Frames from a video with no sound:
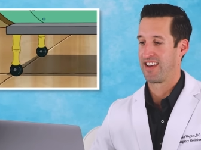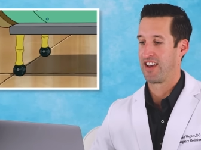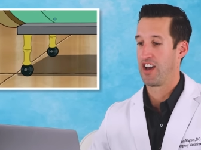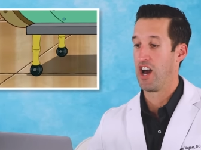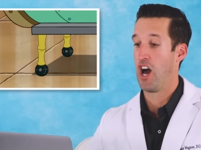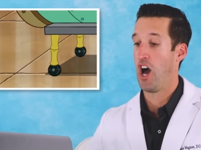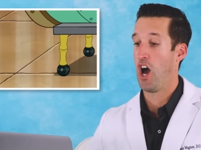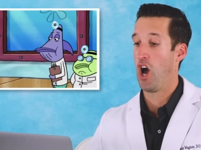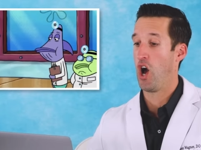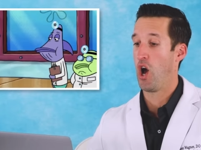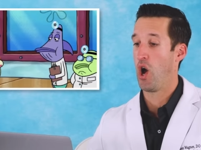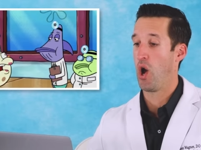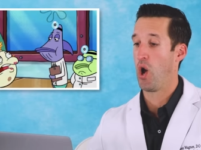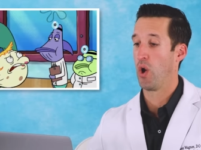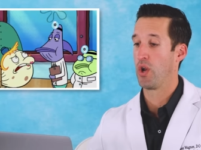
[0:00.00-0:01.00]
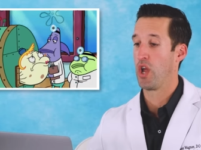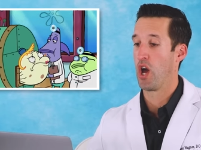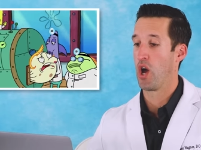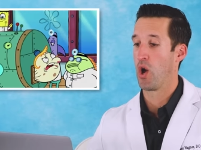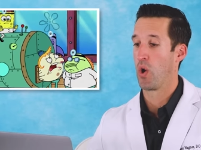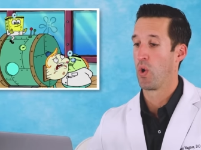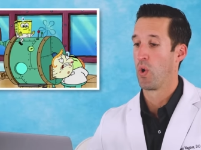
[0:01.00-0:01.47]
Oh
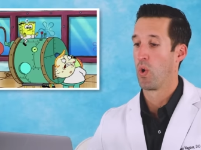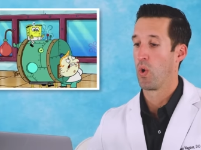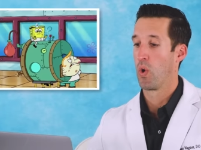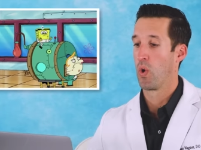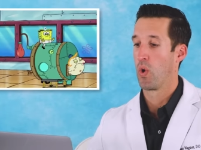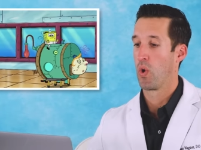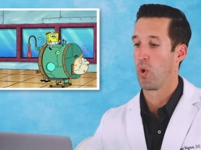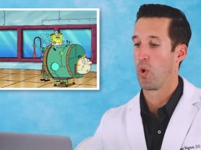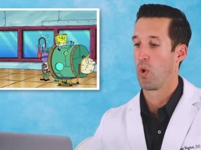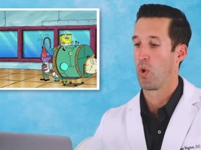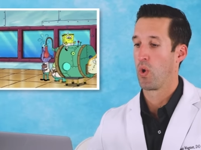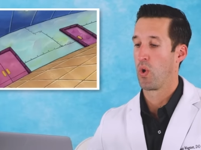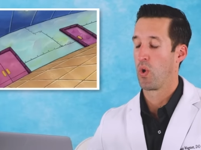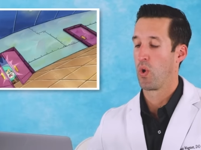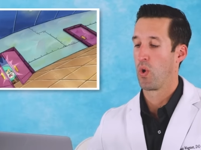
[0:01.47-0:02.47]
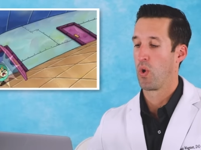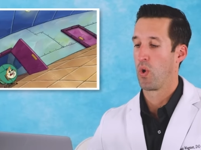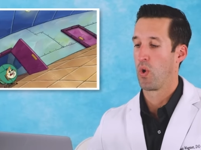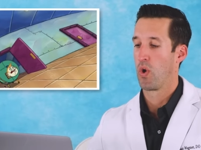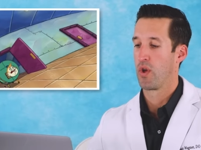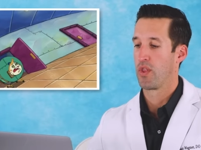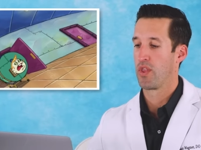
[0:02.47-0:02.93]
no.
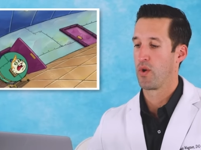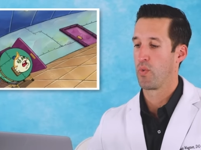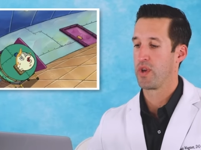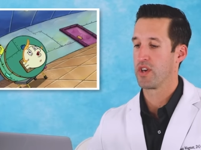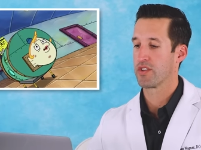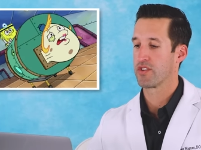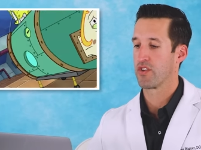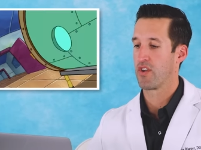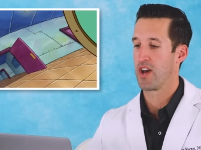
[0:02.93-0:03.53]
The wheels are